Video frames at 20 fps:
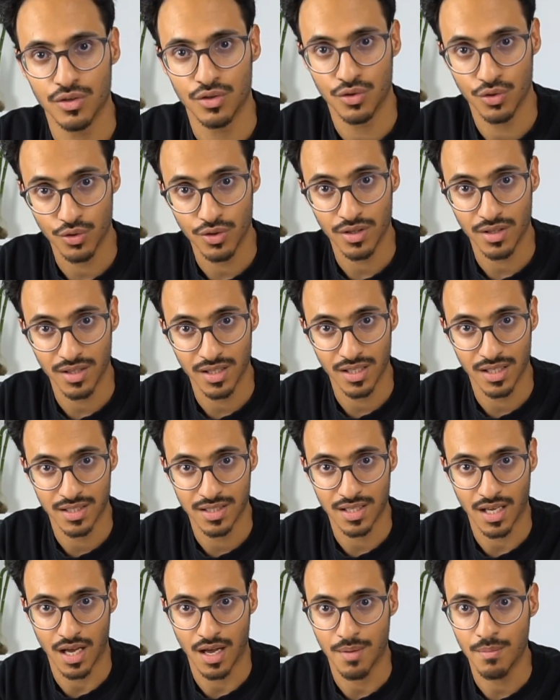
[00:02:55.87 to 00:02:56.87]
During the
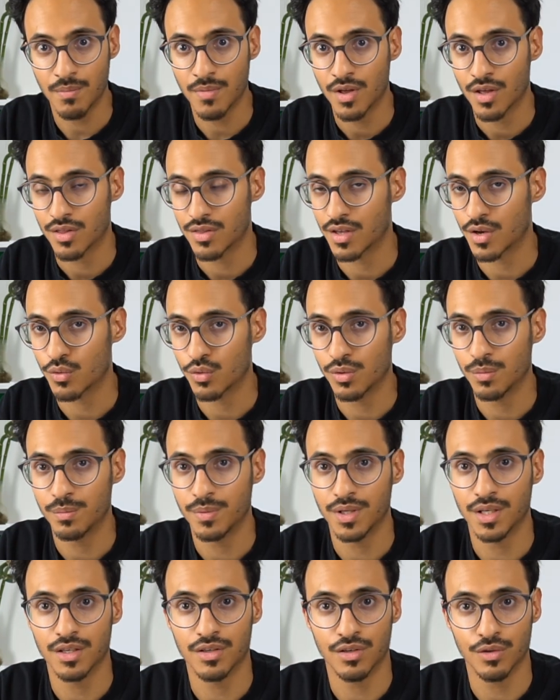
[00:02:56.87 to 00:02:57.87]
exam, there will
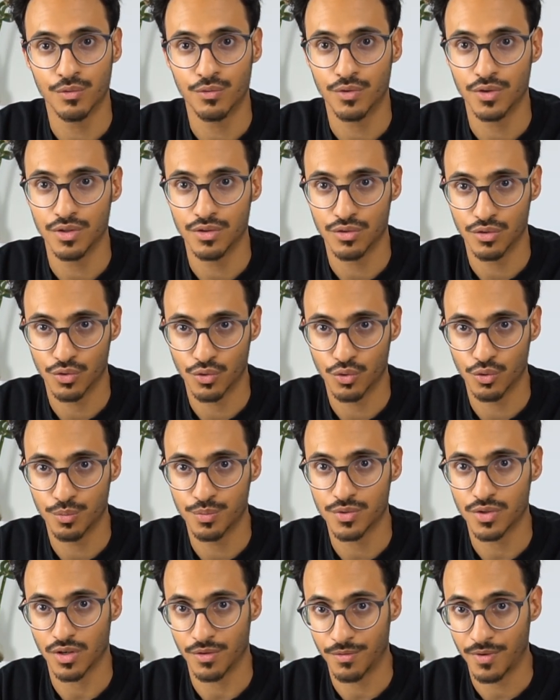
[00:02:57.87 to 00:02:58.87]
be different
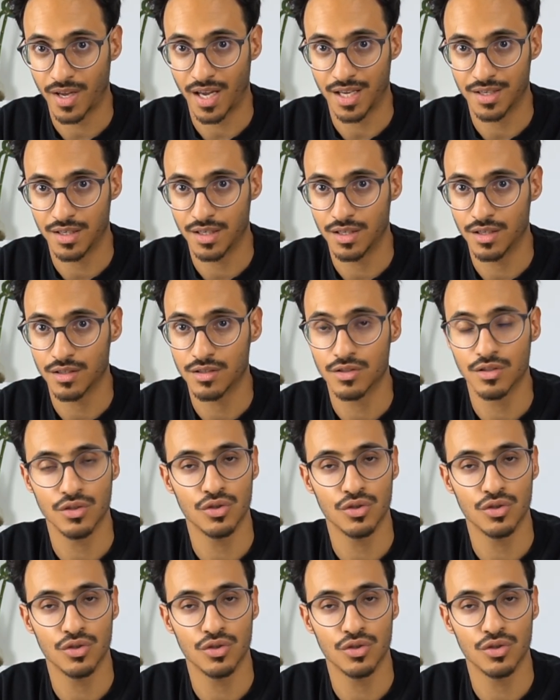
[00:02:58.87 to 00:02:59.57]
groups of candidates.